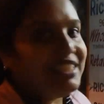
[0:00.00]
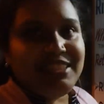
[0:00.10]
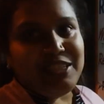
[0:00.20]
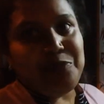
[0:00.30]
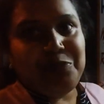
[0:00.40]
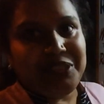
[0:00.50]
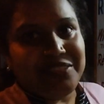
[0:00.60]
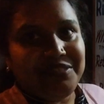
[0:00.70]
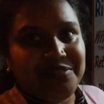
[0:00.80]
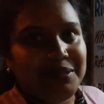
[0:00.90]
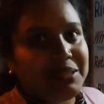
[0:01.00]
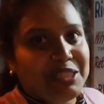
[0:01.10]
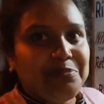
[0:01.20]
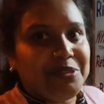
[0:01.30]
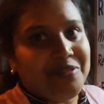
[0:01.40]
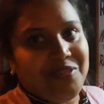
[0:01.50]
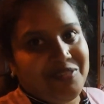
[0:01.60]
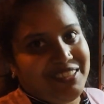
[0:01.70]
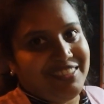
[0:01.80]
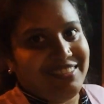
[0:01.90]
You will get sev puri everywhere. Tikki
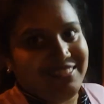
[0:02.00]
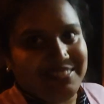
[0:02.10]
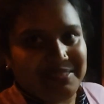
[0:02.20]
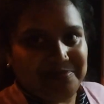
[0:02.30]
puri you will not get.